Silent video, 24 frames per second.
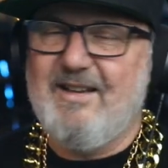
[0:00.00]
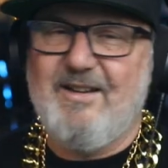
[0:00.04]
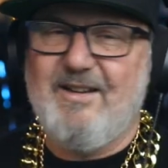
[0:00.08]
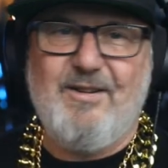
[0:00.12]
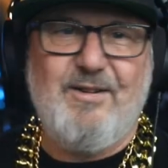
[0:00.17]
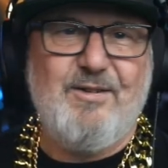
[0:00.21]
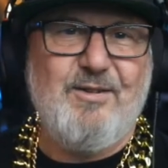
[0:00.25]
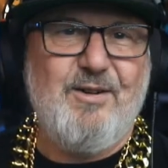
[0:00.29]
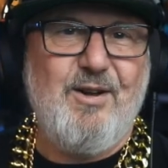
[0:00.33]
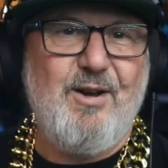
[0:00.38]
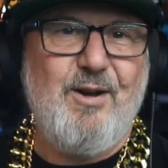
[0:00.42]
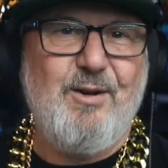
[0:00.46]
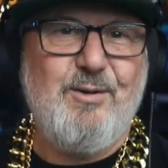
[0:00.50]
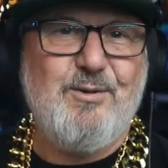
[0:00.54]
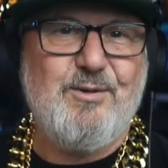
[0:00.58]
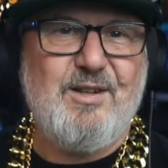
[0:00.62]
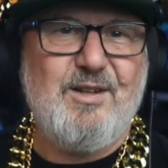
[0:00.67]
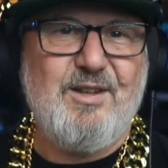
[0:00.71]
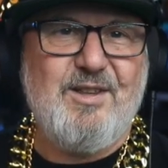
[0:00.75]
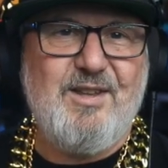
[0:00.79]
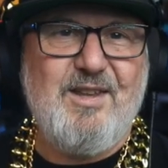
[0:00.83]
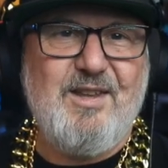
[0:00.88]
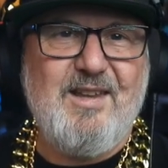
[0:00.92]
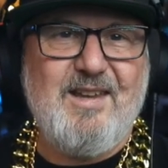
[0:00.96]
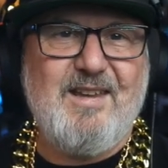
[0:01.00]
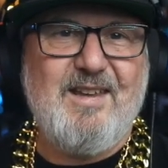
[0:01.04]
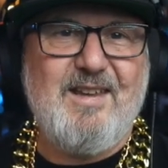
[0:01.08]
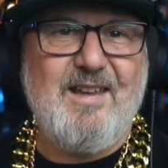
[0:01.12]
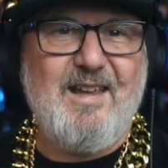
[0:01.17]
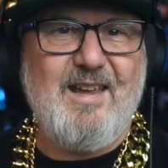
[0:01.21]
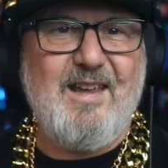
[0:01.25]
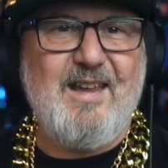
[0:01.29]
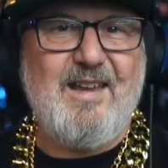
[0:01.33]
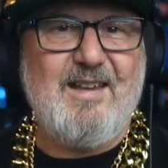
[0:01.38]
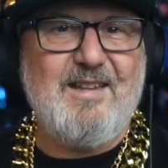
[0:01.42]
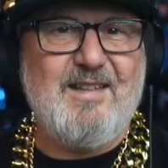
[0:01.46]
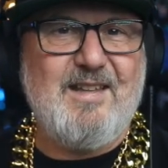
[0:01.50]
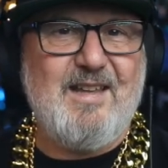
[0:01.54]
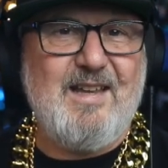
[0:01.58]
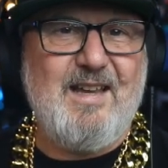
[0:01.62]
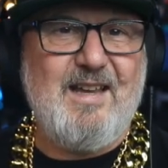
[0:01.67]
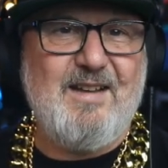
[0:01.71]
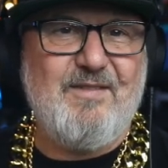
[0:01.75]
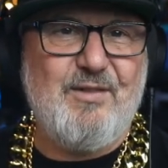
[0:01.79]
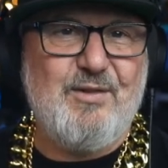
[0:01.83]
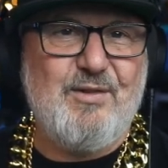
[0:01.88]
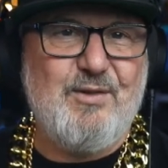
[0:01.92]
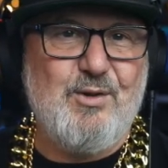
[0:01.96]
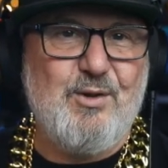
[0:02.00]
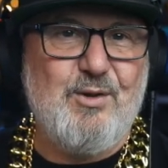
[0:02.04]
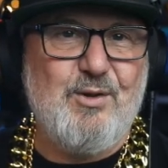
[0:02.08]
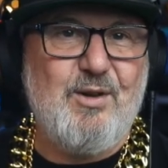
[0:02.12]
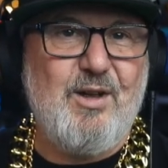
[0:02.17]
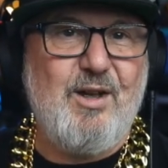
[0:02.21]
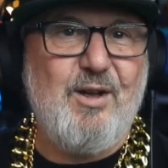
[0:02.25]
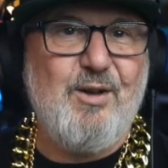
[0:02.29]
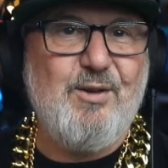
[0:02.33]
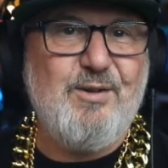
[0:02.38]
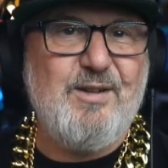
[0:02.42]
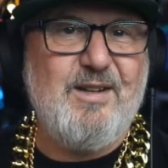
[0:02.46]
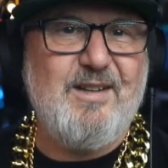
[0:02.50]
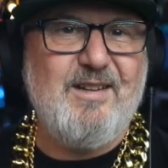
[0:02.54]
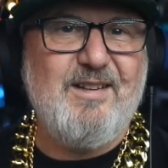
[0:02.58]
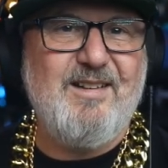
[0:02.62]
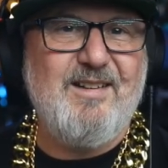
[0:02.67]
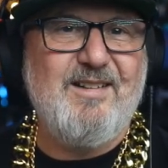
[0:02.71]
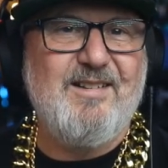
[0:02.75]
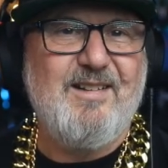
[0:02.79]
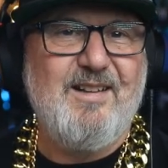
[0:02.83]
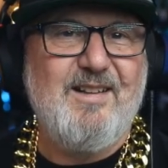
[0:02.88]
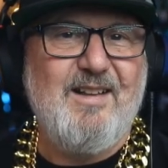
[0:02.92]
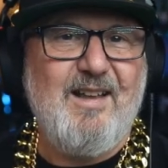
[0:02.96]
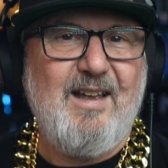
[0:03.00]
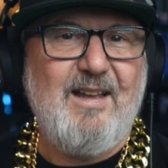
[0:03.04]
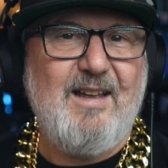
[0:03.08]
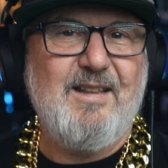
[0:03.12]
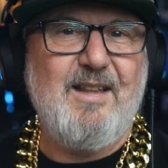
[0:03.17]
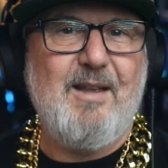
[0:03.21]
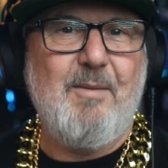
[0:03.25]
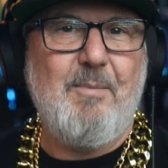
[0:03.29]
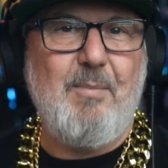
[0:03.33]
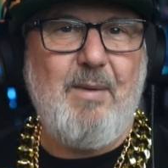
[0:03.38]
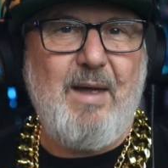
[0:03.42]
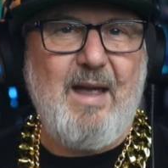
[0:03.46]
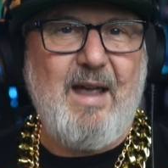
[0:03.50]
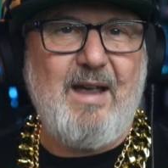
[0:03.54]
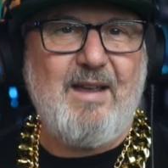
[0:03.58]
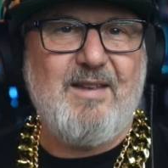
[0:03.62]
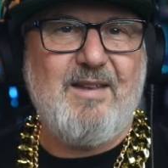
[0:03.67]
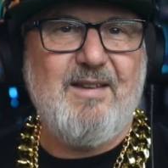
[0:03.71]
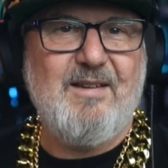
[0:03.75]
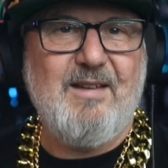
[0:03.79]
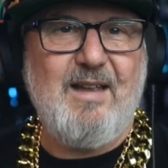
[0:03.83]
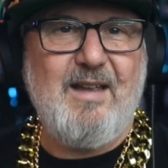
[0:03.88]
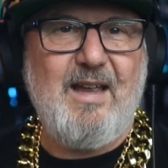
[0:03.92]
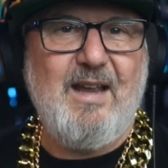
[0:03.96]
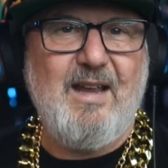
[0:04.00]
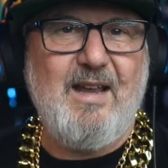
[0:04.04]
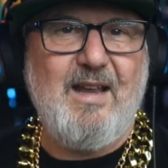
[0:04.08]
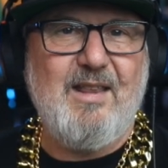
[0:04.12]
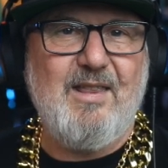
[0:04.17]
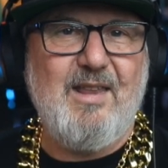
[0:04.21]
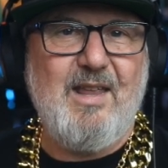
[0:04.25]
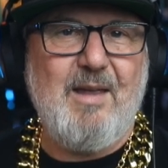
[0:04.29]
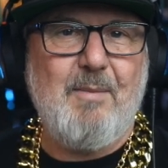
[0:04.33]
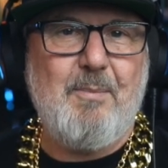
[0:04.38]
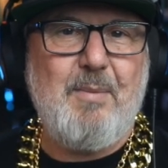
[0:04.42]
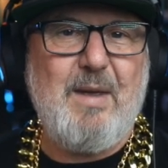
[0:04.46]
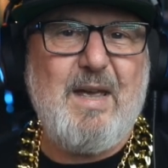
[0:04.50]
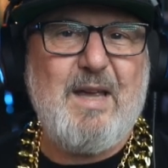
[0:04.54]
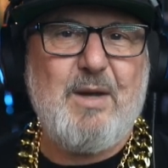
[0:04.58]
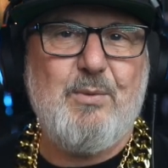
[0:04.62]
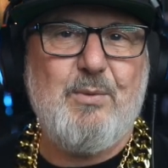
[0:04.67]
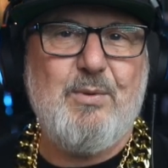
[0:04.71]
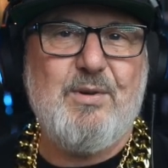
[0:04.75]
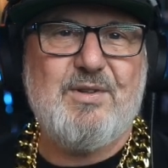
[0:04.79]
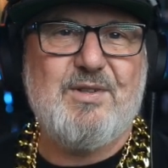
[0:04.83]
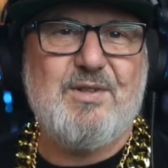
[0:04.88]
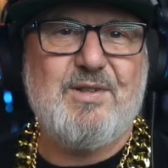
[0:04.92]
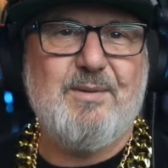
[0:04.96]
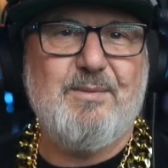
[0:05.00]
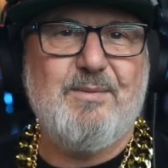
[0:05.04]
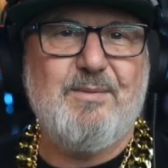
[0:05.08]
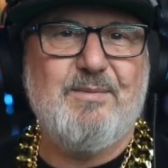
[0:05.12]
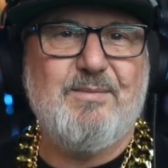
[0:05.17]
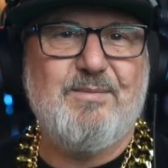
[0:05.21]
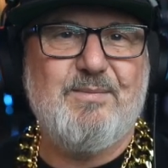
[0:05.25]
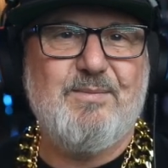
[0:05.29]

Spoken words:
on hold, I think, and they have a new owner and they're back. And they're back with some